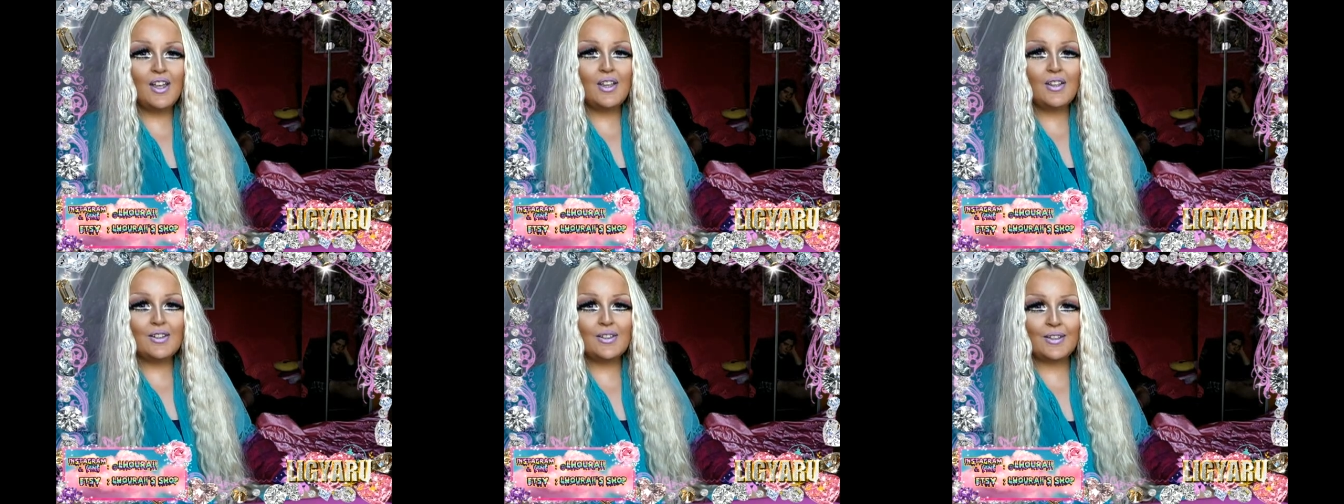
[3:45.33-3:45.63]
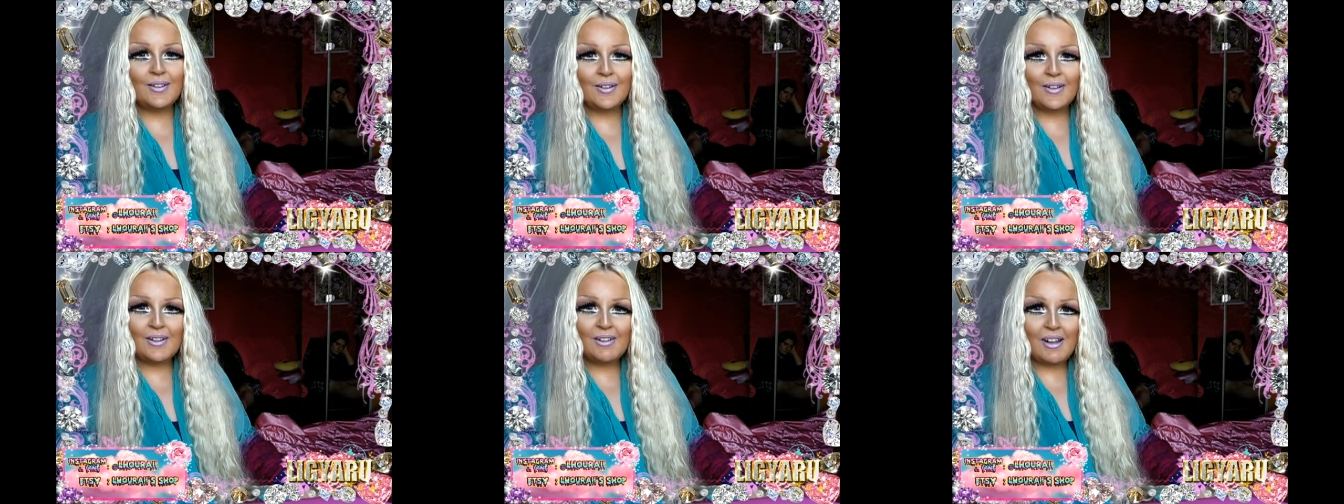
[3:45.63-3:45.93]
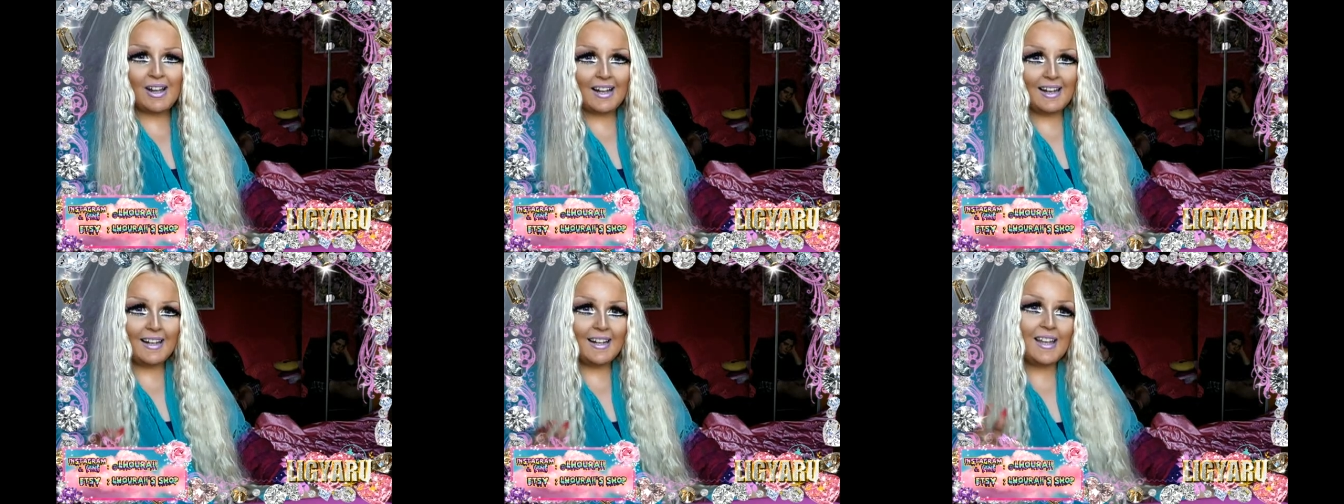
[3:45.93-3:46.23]
So no
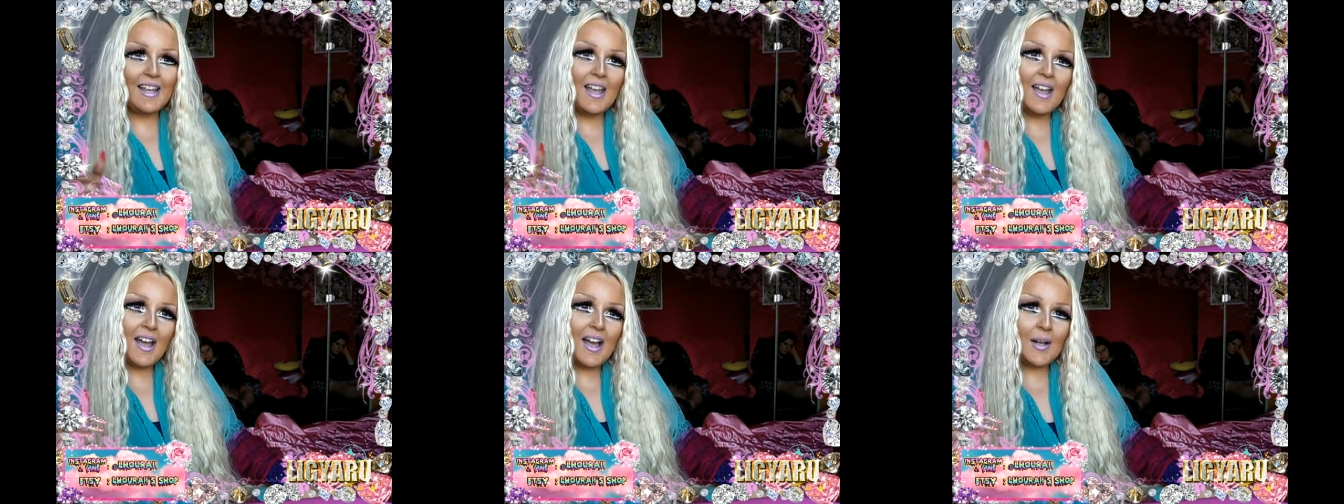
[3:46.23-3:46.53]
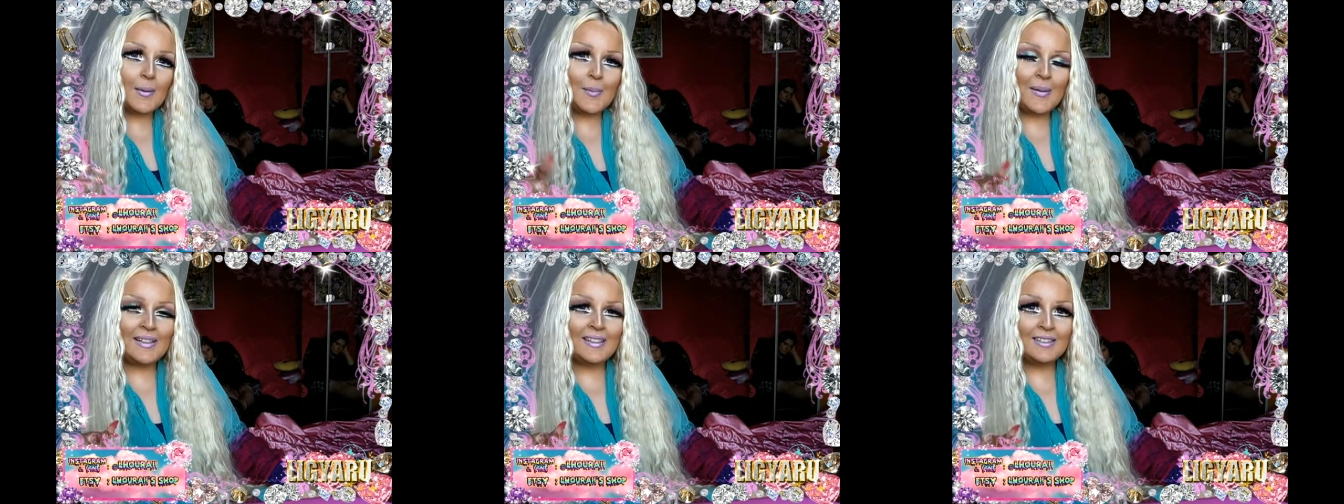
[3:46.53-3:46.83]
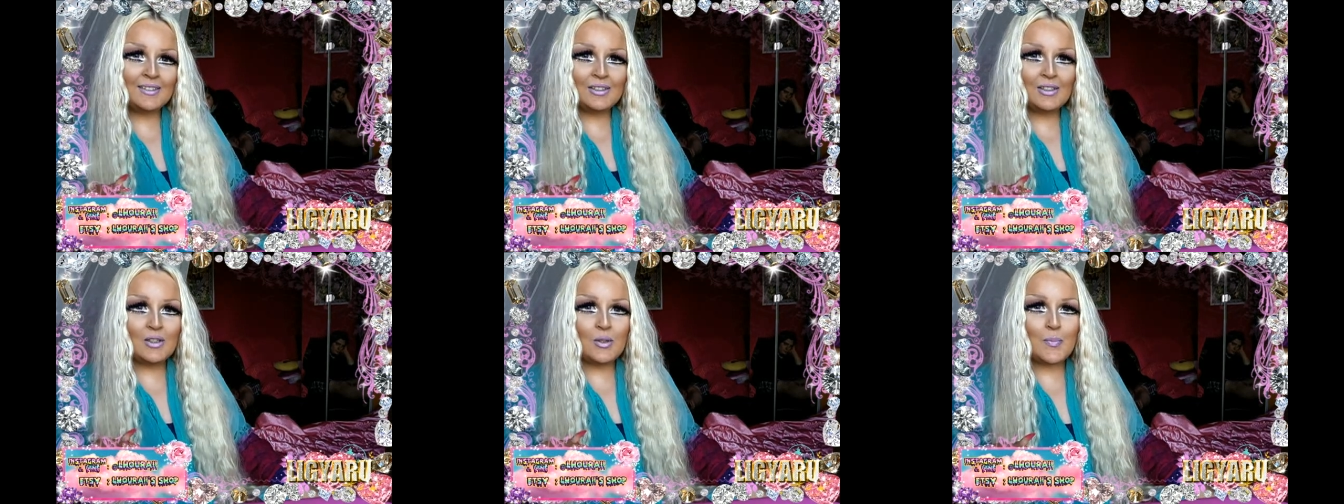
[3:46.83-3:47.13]
lie, I went
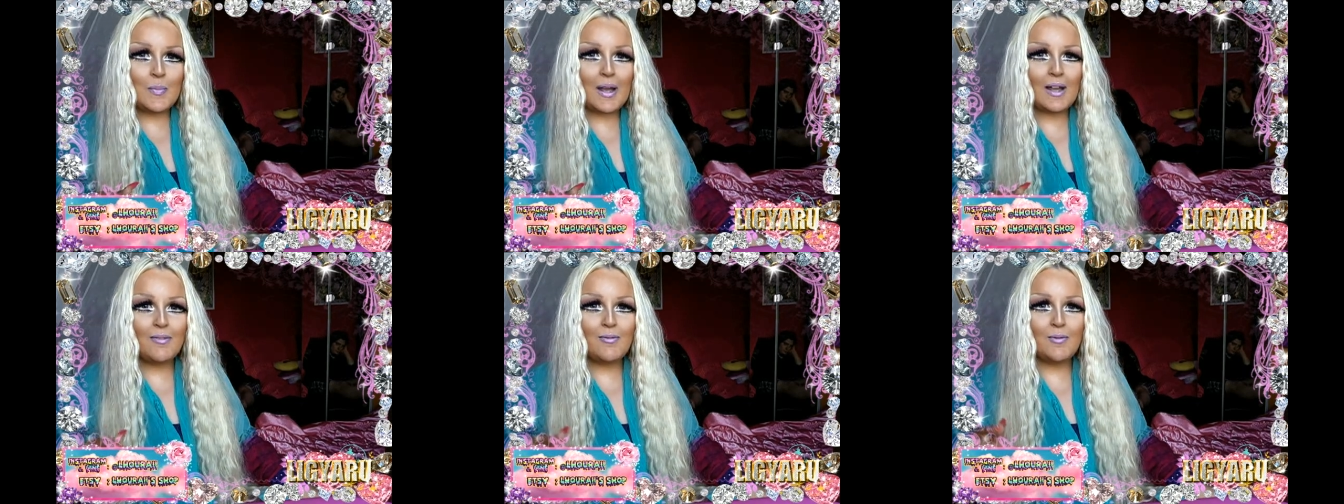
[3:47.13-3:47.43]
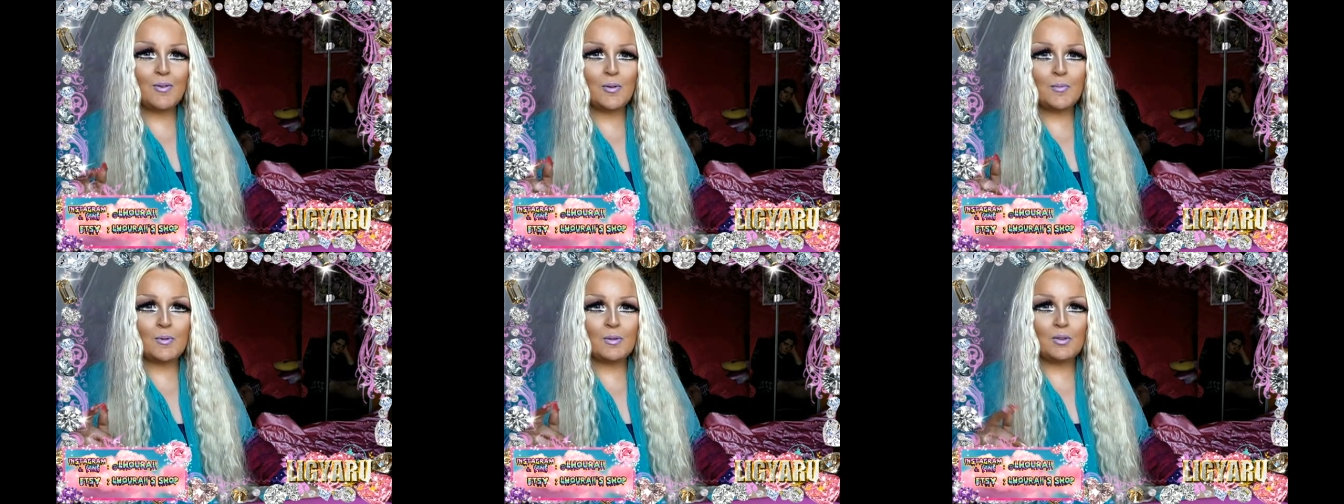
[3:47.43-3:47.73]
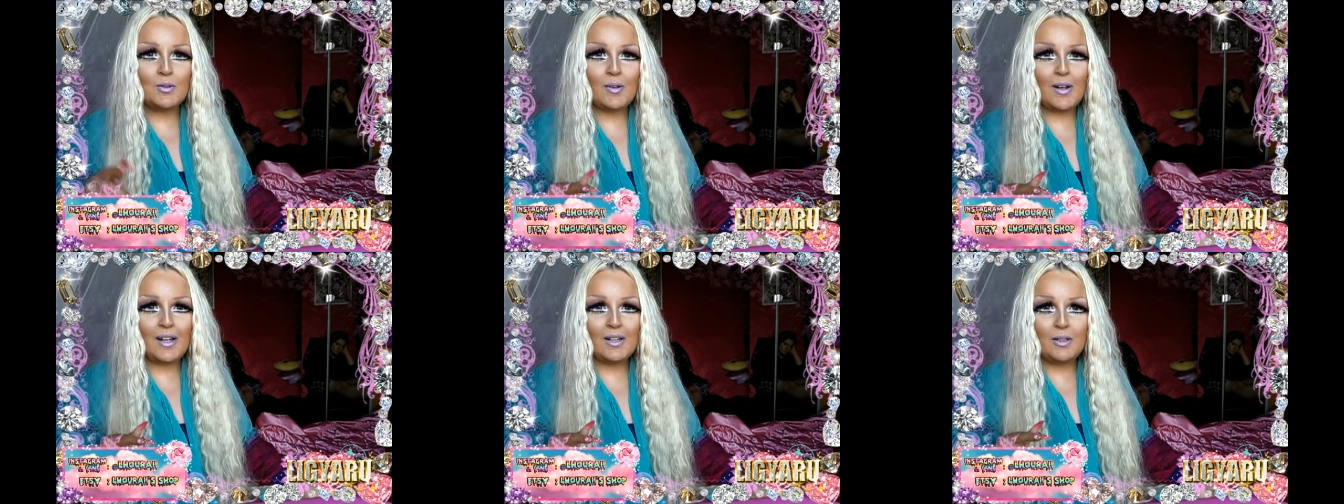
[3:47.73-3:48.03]
into the bathroom and
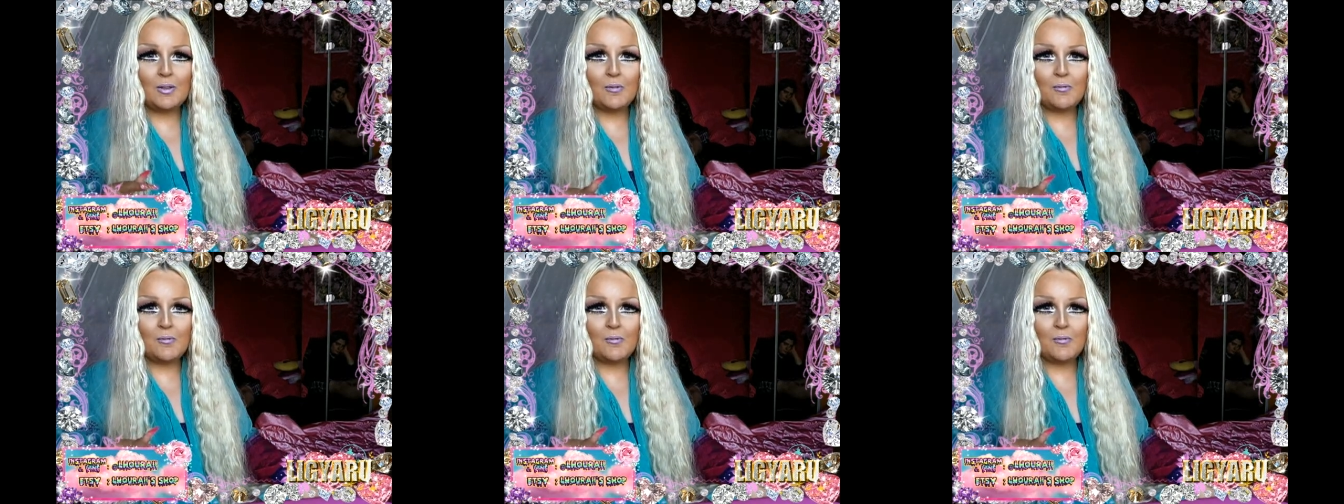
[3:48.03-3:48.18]
tried to